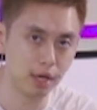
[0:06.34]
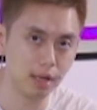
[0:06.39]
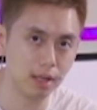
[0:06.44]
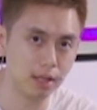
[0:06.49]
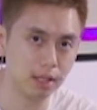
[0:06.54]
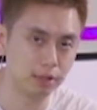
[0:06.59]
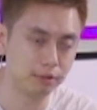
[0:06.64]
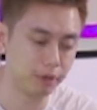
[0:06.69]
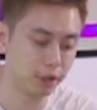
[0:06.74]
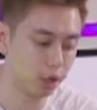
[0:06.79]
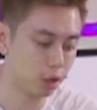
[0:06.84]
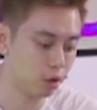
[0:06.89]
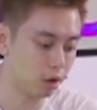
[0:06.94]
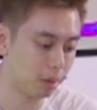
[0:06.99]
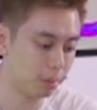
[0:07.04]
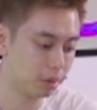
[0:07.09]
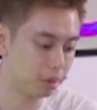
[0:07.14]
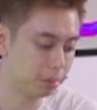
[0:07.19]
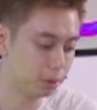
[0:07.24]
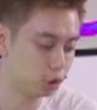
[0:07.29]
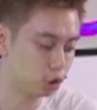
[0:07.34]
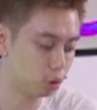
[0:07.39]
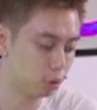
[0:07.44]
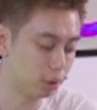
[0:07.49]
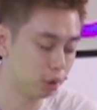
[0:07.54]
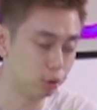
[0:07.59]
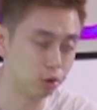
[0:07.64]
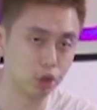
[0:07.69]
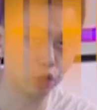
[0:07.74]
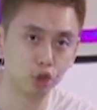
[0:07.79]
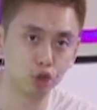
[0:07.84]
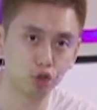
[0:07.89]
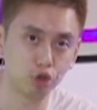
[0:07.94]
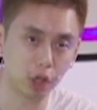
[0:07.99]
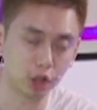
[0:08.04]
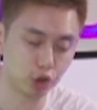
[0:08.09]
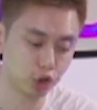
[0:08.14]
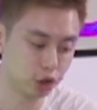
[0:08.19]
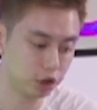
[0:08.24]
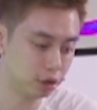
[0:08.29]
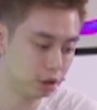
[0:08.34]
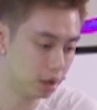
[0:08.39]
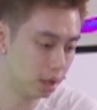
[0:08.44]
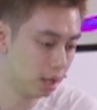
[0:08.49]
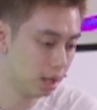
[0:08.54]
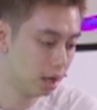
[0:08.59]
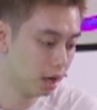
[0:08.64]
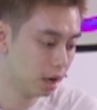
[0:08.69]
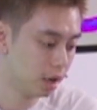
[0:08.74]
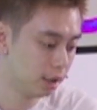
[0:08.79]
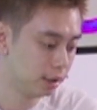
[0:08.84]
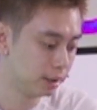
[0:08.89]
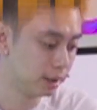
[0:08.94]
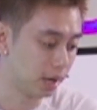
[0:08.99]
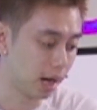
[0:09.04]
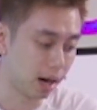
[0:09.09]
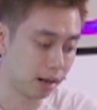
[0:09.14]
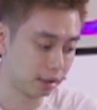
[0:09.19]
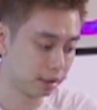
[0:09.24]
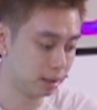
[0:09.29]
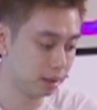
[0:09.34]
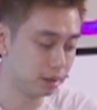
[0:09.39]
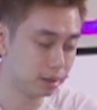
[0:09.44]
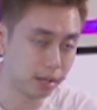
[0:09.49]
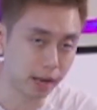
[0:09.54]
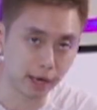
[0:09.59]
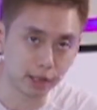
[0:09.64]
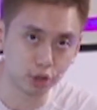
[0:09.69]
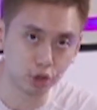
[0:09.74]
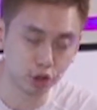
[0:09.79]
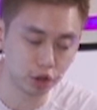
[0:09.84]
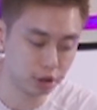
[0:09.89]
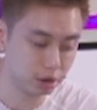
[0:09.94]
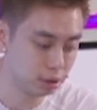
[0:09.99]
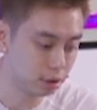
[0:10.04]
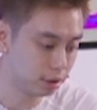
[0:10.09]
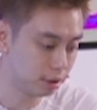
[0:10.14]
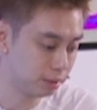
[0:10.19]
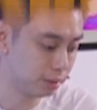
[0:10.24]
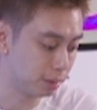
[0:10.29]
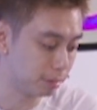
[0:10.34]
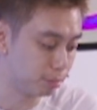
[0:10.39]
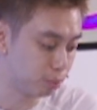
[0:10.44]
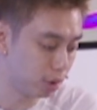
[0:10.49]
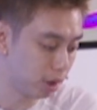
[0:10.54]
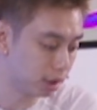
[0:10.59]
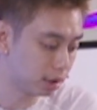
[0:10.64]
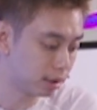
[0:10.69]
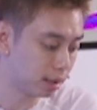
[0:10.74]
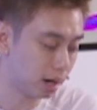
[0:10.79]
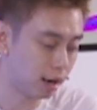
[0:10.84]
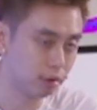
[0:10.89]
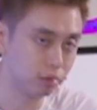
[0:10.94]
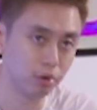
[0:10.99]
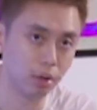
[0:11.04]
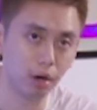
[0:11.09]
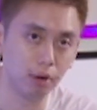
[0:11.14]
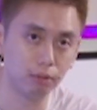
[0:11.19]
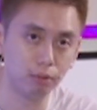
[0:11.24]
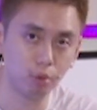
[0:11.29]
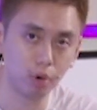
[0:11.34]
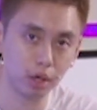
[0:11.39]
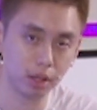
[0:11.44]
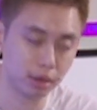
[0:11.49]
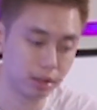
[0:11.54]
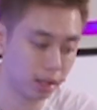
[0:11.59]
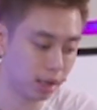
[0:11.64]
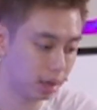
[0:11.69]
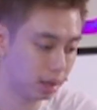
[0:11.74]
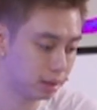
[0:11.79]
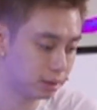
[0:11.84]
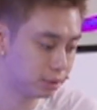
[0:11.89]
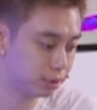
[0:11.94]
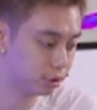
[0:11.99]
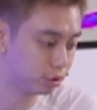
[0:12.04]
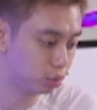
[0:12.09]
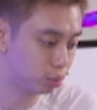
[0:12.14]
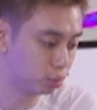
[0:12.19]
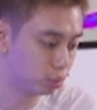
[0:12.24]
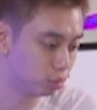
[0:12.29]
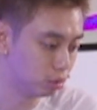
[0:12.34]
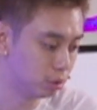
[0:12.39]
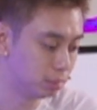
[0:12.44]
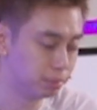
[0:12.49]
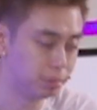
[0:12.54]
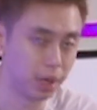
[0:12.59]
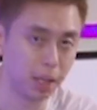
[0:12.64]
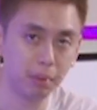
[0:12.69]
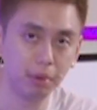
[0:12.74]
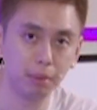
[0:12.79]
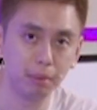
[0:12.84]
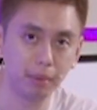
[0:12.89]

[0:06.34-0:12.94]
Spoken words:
in this video, I'm gonna be showing you the structure, the architecture, the breakdown of what it takes to be able to